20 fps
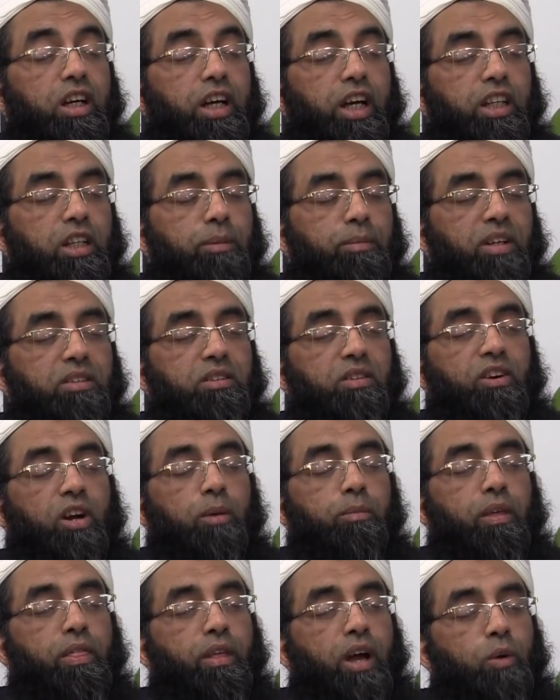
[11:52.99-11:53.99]
in the month of
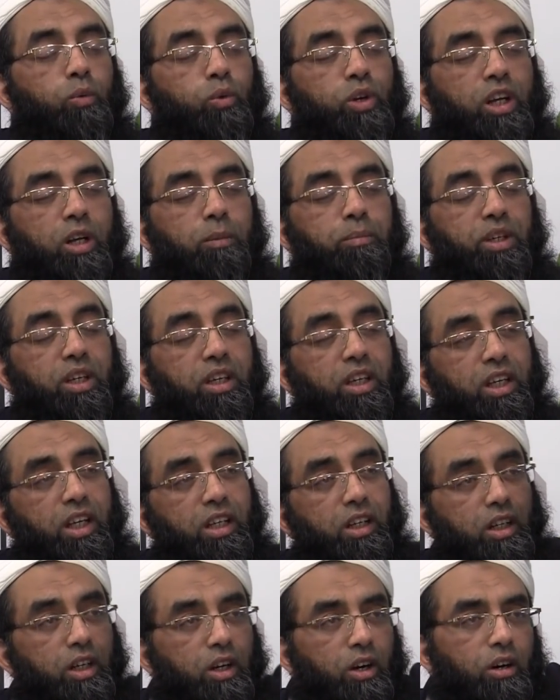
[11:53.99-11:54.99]
Ramadan, we'll be
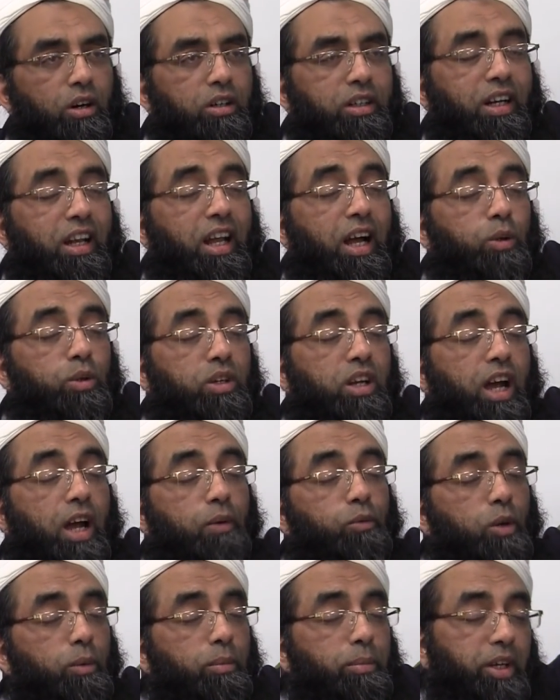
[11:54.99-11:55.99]
on cloud
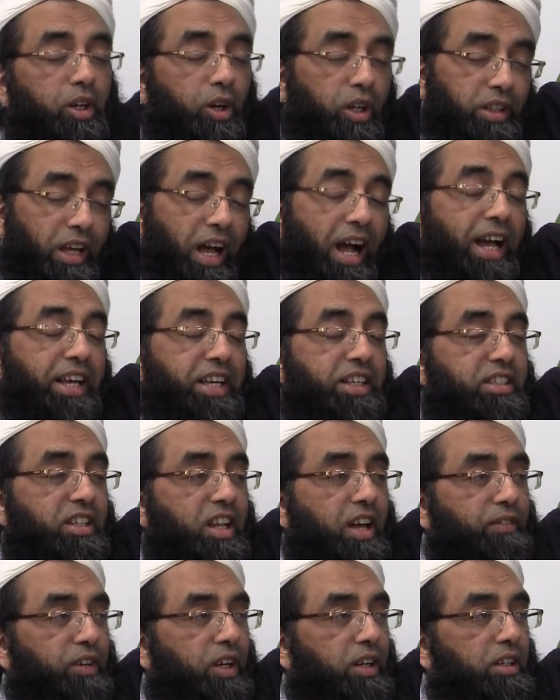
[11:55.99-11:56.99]
nine, we'll be on the highest
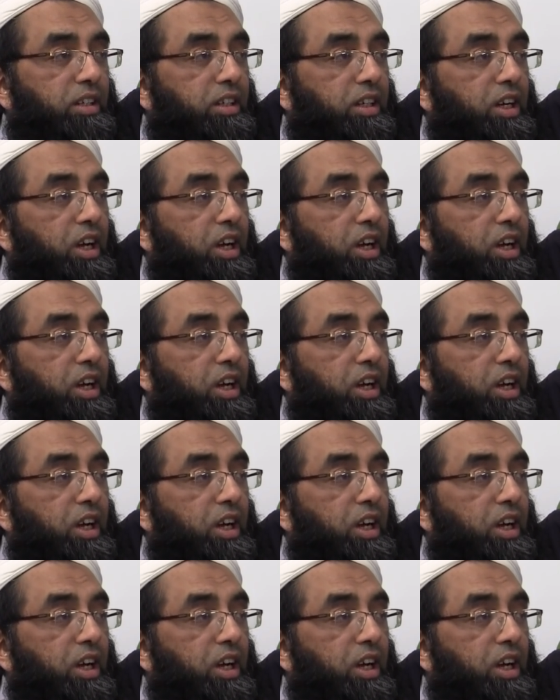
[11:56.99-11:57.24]
level.